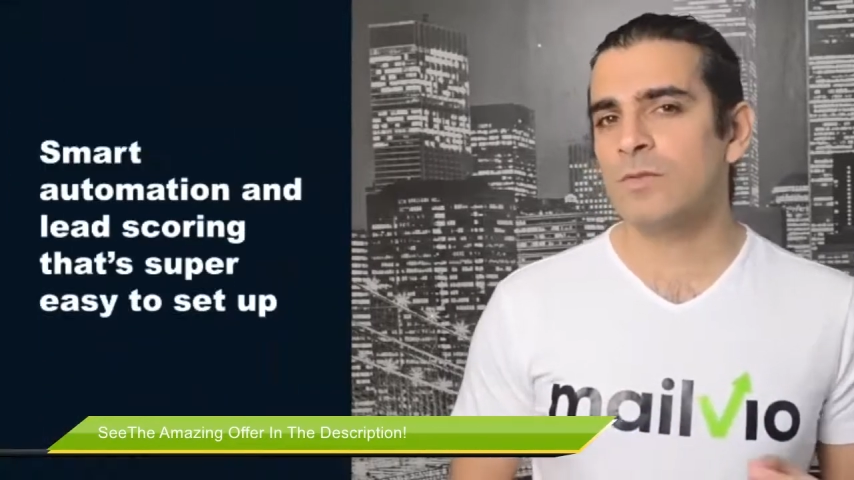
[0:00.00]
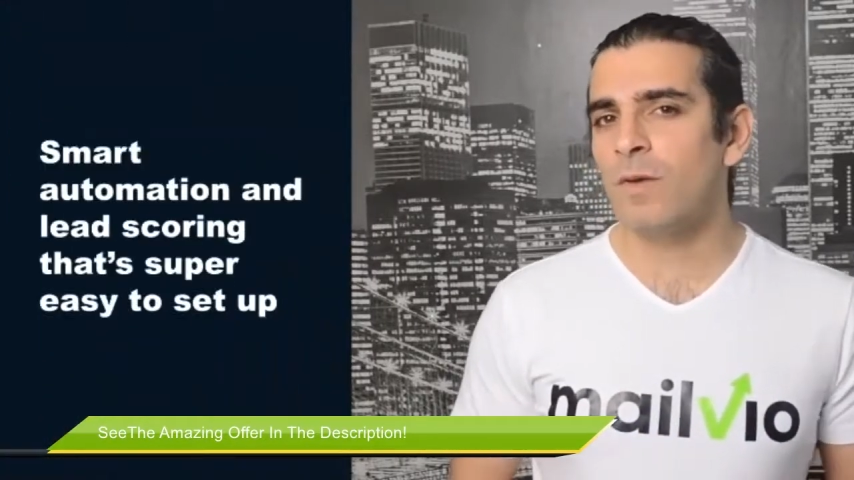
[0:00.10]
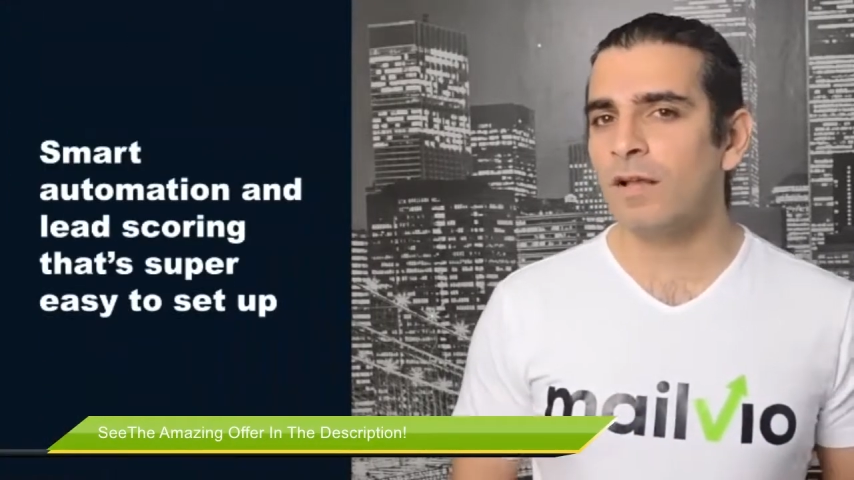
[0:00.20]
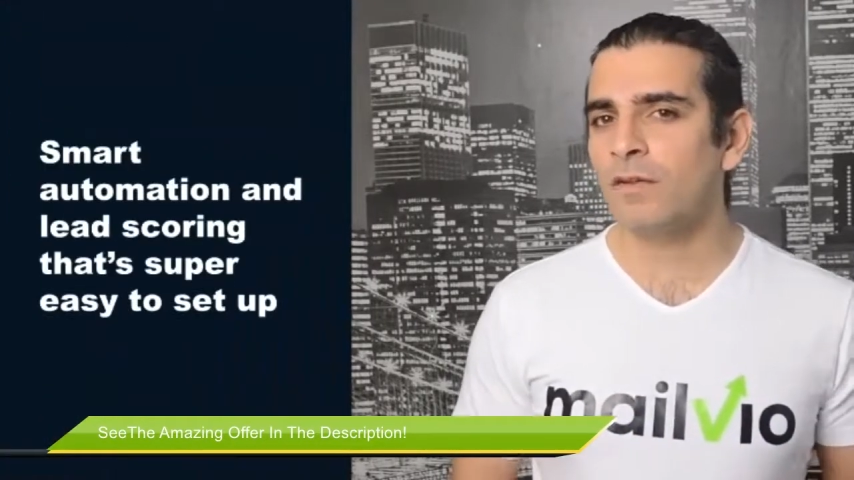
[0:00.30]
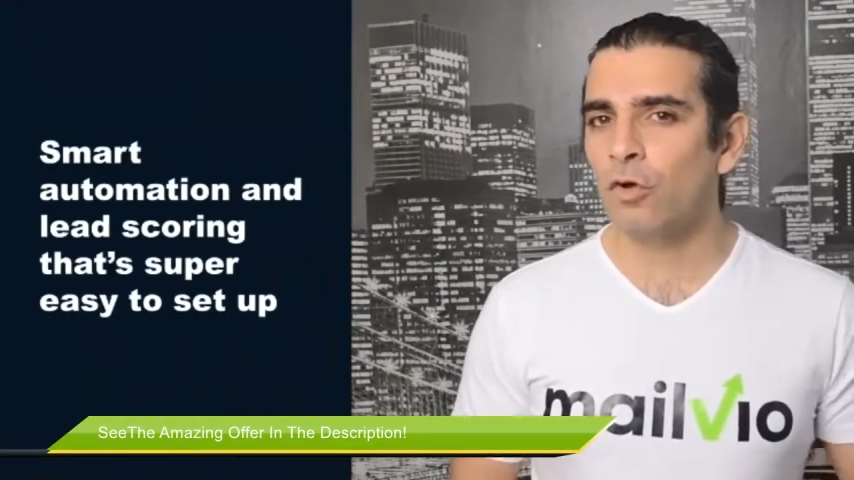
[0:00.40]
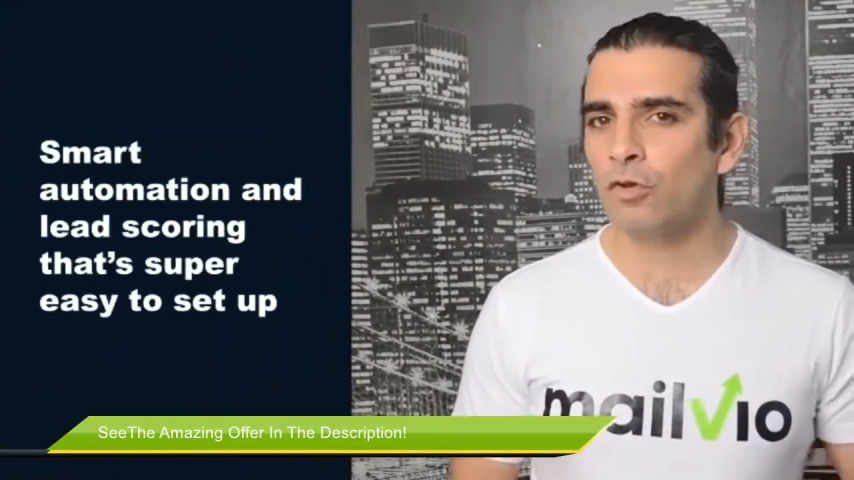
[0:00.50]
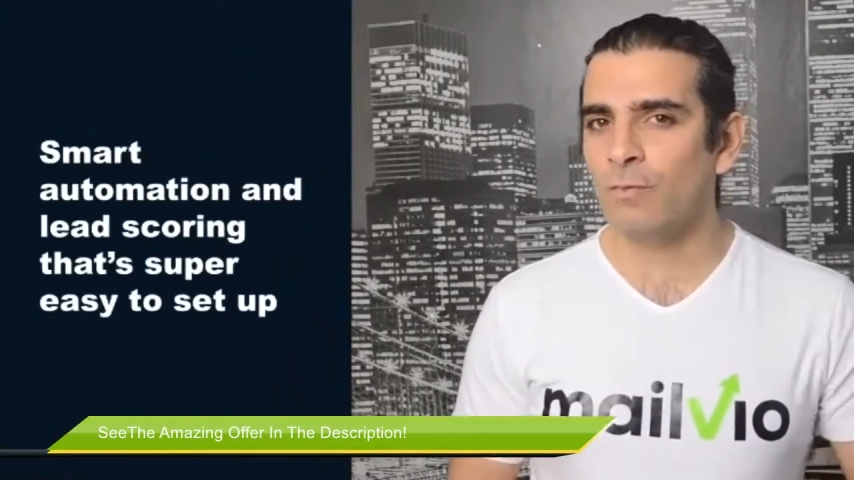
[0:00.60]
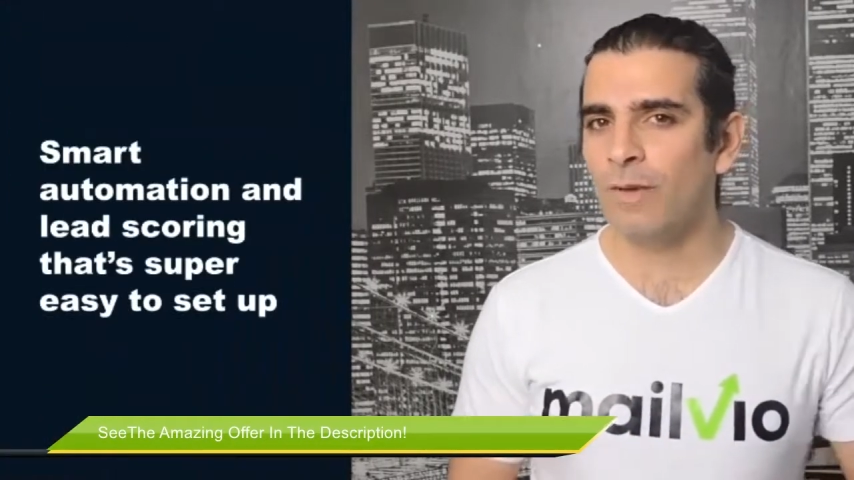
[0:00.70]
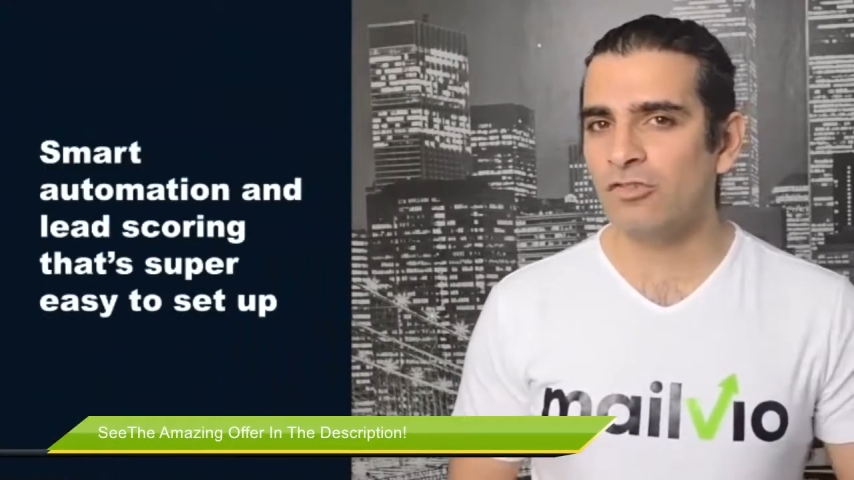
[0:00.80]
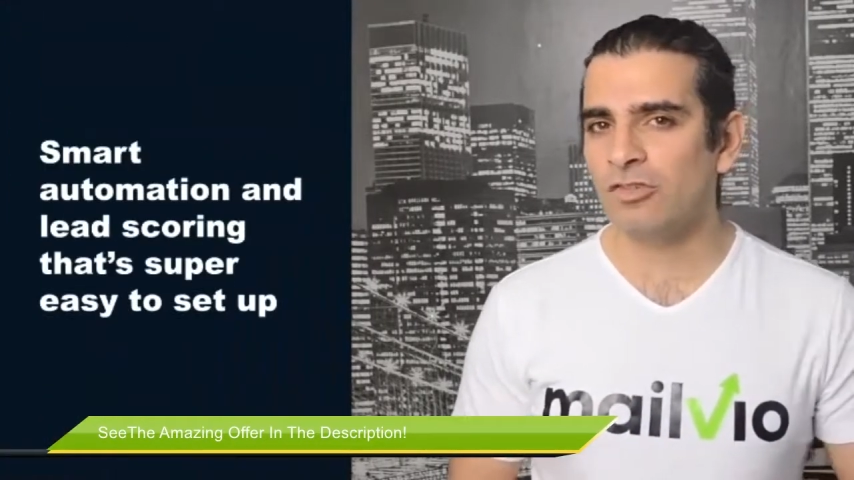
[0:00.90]
with smart
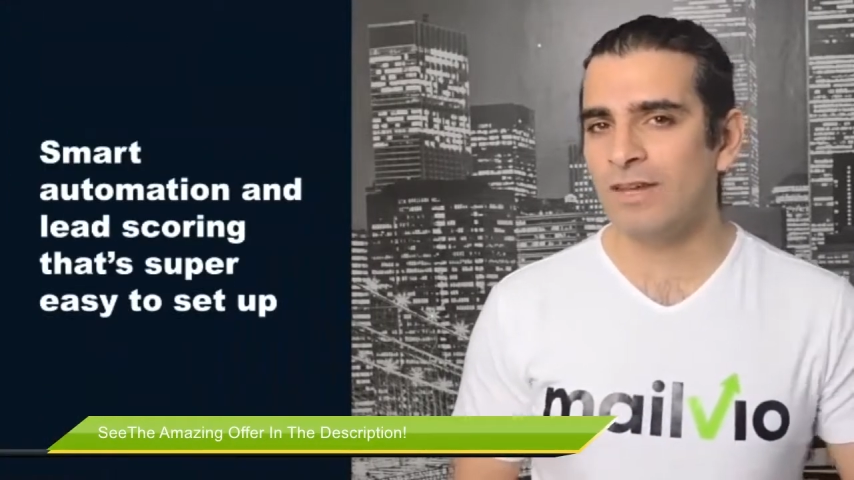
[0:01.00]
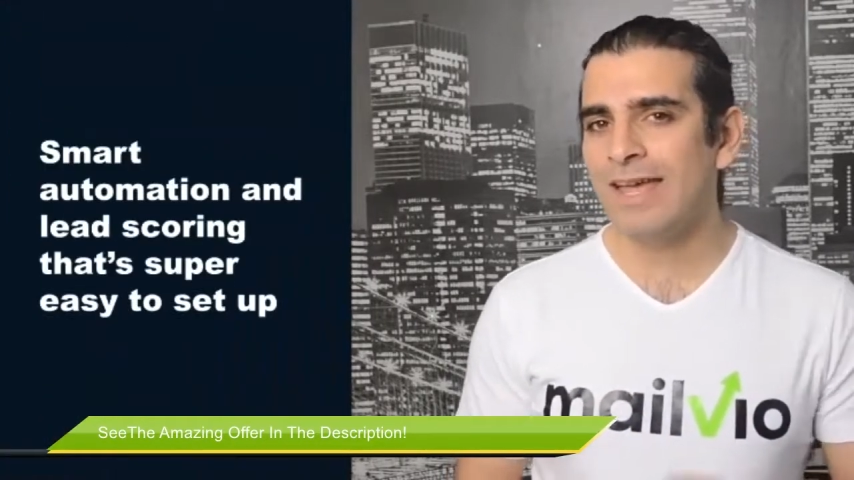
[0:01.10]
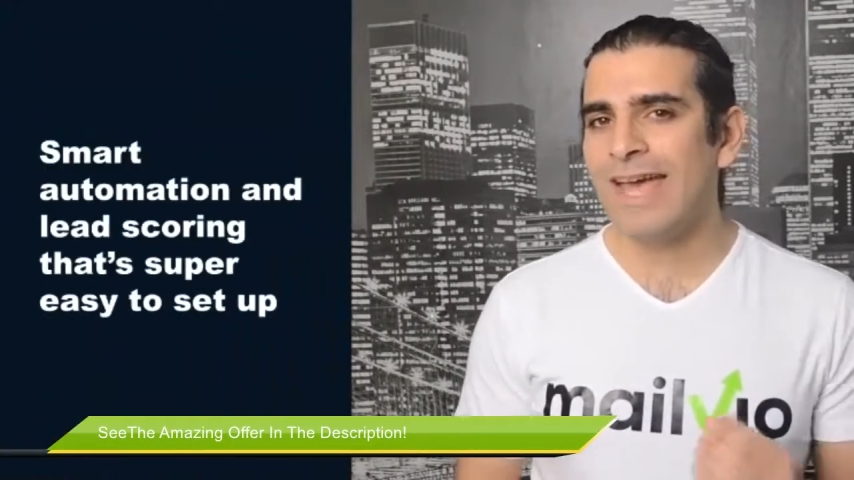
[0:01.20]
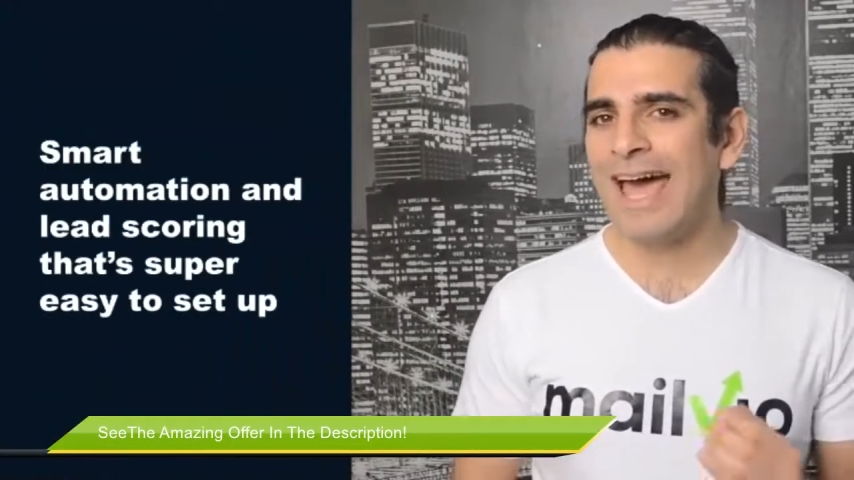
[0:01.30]
automation